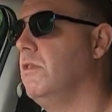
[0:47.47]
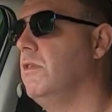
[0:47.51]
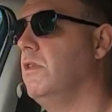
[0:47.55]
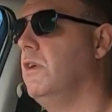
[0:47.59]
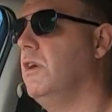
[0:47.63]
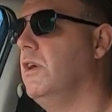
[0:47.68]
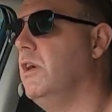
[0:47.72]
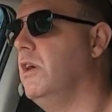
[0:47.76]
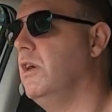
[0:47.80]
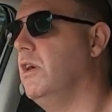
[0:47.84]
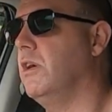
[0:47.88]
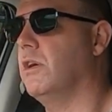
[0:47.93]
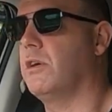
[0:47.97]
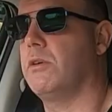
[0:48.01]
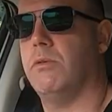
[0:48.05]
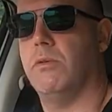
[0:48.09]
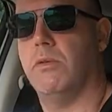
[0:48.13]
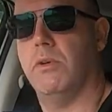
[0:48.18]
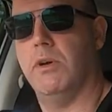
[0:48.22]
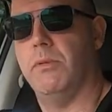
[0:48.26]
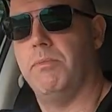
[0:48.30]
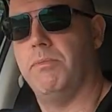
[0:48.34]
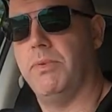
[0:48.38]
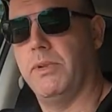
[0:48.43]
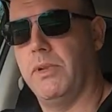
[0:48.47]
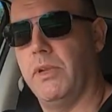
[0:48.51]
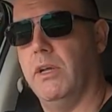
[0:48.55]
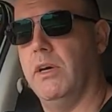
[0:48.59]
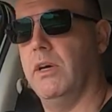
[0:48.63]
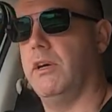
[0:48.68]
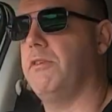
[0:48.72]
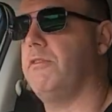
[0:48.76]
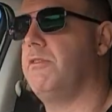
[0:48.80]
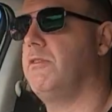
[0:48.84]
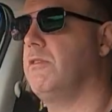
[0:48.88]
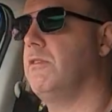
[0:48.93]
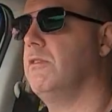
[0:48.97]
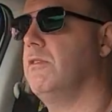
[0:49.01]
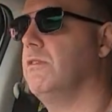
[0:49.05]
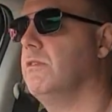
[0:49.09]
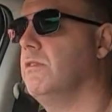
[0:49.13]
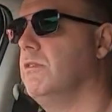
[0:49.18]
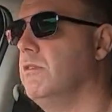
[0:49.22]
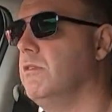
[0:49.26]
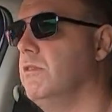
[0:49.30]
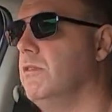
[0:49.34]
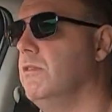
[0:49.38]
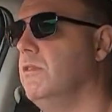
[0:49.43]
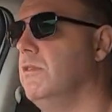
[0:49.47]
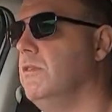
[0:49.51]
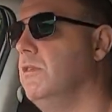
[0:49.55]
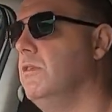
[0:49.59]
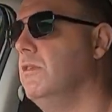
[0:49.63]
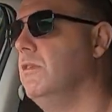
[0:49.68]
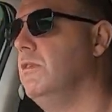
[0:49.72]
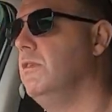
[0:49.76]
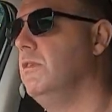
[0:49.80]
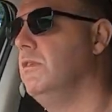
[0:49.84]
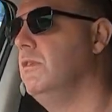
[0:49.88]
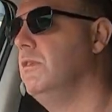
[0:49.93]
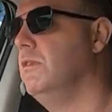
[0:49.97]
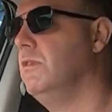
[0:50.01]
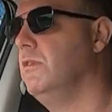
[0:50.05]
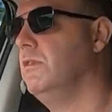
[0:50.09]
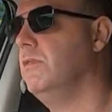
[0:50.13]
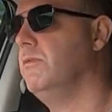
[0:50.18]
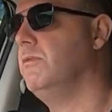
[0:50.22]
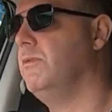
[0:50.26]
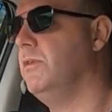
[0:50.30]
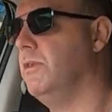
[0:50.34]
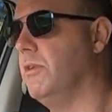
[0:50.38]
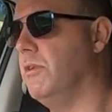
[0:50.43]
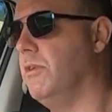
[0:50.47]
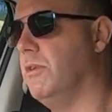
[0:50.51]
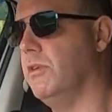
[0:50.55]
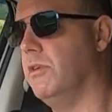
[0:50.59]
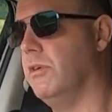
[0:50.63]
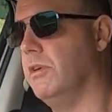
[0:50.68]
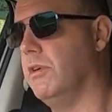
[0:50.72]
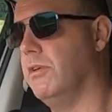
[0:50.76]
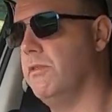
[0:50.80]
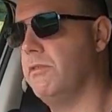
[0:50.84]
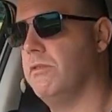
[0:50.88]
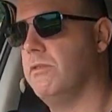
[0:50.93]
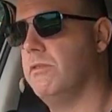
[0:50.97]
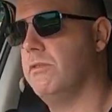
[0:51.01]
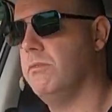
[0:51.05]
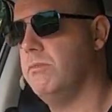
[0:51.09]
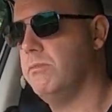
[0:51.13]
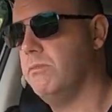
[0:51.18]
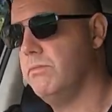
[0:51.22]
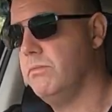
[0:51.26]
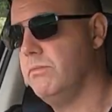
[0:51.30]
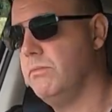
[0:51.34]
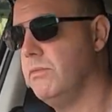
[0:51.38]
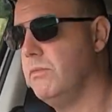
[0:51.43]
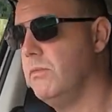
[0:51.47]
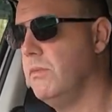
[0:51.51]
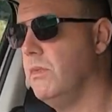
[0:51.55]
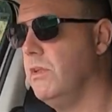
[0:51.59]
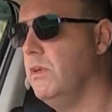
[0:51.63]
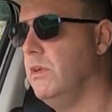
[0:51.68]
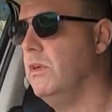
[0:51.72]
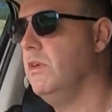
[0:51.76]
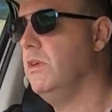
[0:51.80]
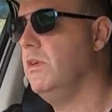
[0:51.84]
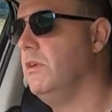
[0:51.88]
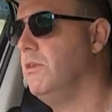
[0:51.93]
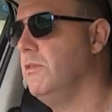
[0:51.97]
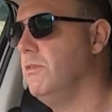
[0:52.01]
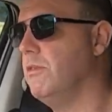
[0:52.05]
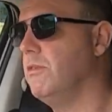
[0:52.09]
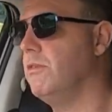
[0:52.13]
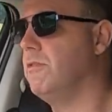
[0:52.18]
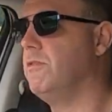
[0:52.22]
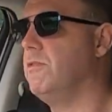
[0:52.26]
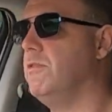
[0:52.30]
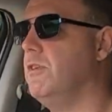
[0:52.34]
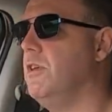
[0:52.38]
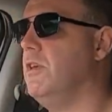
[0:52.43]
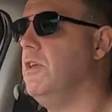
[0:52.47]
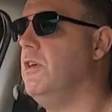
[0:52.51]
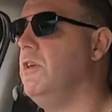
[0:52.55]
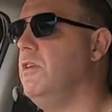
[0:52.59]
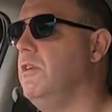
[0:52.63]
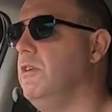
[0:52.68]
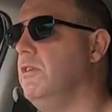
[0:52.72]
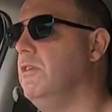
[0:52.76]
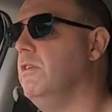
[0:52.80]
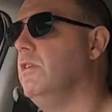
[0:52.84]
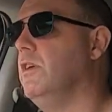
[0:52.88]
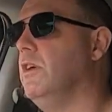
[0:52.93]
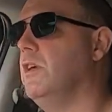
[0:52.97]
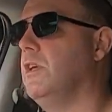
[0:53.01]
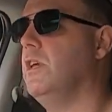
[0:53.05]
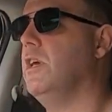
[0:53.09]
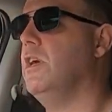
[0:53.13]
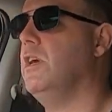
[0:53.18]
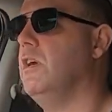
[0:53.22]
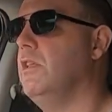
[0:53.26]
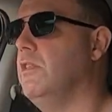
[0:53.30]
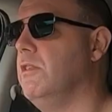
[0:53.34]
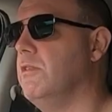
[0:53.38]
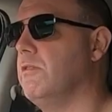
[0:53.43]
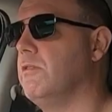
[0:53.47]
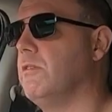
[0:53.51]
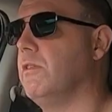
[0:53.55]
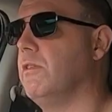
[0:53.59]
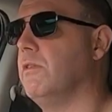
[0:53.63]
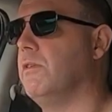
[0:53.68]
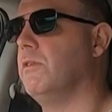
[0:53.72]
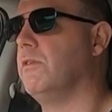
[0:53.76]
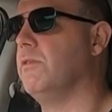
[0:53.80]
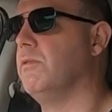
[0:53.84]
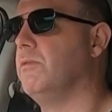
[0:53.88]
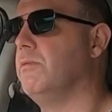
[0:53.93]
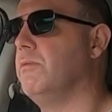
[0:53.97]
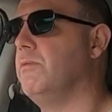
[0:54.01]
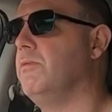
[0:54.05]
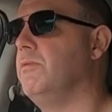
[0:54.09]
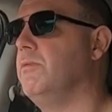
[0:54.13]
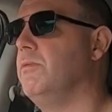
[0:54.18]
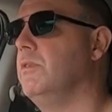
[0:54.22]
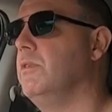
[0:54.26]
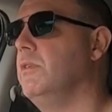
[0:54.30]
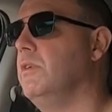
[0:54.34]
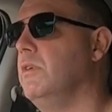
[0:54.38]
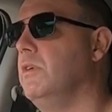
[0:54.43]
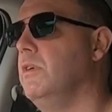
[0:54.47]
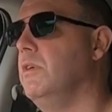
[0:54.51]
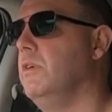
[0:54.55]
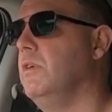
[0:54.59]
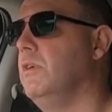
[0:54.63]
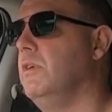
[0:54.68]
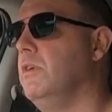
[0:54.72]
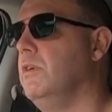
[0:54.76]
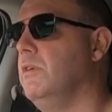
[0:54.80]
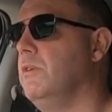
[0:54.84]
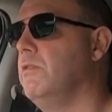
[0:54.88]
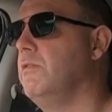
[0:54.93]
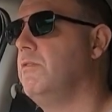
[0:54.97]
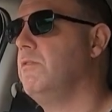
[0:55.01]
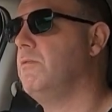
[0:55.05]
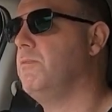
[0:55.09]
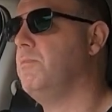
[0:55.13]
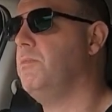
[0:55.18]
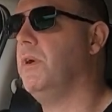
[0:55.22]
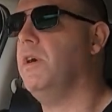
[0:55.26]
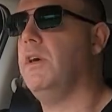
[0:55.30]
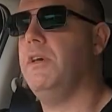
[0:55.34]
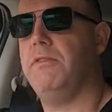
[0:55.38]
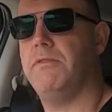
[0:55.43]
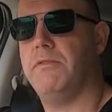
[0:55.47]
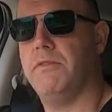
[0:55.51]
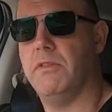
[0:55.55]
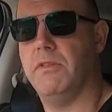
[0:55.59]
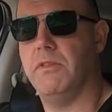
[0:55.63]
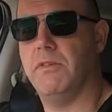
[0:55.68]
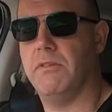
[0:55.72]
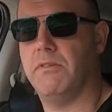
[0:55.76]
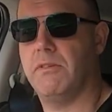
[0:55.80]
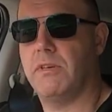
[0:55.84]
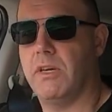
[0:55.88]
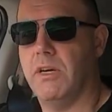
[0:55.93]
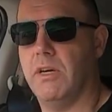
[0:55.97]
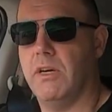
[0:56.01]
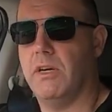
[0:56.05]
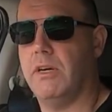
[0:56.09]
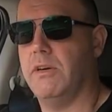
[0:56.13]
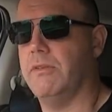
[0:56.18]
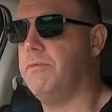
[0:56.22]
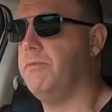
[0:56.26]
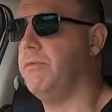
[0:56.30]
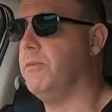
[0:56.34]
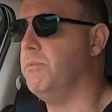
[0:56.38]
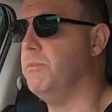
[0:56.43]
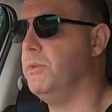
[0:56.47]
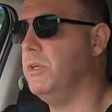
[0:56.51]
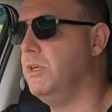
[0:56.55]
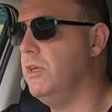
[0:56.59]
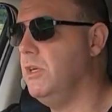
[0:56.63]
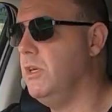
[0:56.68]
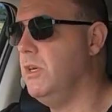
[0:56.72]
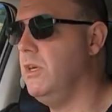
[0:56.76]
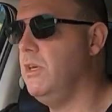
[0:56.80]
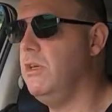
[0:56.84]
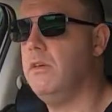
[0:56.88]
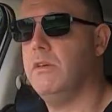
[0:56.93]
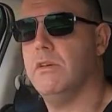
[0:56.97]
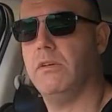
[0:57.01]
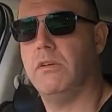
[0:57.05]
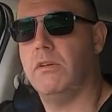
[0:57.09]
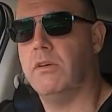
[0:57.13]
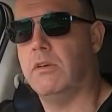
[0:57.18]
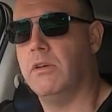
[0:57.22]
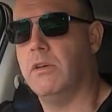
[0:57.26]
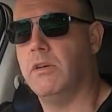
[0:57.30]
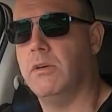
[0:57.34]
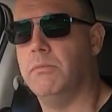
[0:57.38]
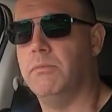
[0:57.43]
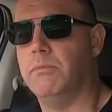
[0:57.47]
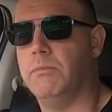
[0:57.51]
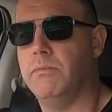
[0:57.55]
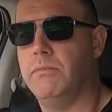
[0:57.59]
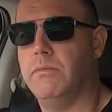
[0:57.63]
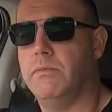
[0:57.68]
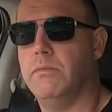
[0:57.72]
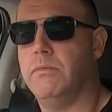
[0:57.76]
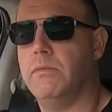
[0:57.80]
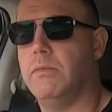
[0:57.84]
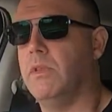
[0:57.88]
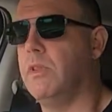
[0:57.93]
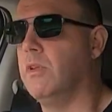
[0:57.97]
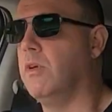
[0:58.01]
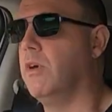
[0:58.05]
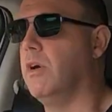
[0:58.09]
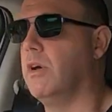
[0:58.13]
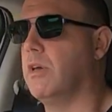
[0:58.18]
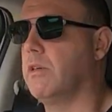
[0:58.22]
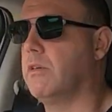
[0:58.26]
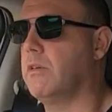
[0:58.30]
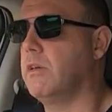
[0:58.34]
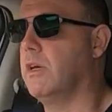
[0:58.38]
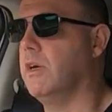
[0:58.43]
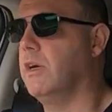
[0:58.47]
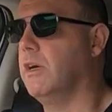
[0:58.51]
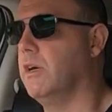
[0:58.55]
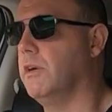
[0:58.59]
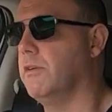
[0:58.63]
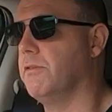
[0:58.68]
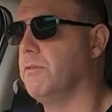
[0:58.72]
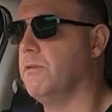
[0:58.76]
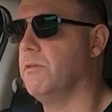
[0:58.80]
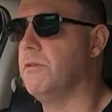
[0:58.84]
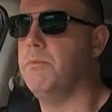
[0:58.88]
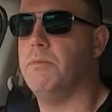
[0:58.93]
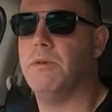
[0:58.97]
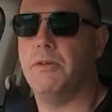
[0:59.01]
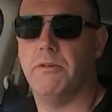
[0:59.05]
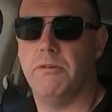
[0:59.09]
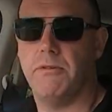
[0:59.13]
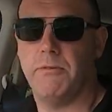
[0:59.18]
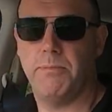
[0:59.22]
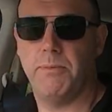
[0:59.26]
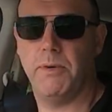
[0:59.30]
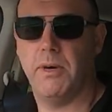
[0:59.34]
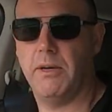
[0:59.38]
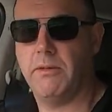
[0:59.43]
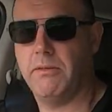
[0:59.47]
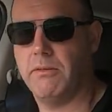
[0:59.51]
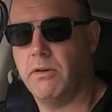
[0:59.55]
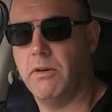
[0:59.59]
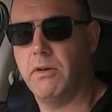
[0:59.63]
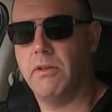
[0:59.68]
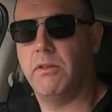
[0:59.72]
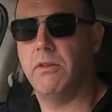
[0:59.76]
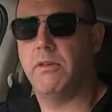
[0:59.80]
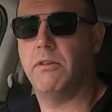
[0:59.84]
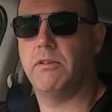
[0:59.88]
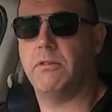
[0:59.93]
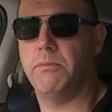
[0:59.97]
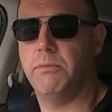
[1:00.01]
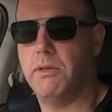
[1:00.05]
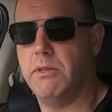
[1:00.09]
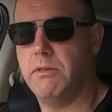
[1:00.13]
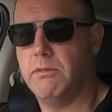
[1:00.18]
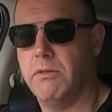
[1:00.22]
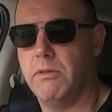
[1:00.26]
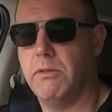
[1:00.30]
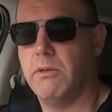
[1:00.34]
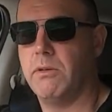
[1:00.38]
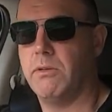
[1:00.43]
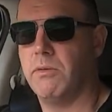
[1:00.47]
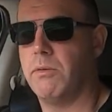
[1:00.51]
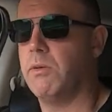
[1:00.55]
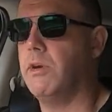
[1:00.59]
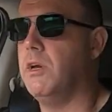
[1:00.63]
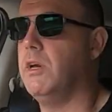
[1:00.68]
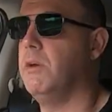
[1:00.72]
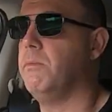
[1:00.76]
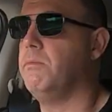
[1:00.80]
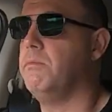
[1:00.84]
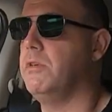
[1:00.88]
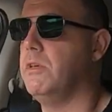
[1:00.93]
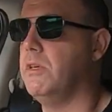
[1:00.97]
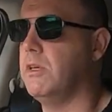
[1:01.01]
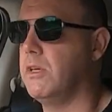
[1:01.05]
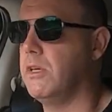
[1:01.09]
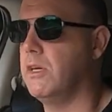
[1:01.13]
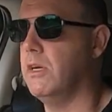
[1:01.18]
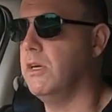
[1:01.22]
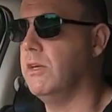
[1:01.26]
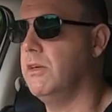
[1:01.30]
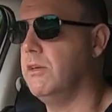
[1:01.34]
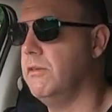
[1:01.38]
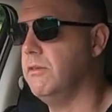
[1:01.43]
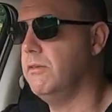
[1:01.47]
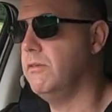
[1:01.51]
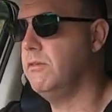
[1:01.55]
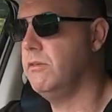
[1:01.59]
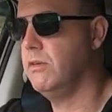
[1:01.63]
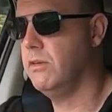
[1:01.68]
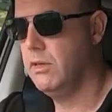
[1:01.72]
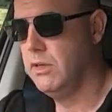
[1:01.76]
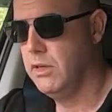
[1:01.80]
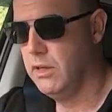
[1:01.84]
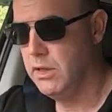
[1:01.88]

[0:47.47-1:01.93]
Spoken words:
They are quite plush, very nice to sit in. Again, there's a lot of space in this car for me. I like cars with a bit of space. I don't like to be too cramped in cars.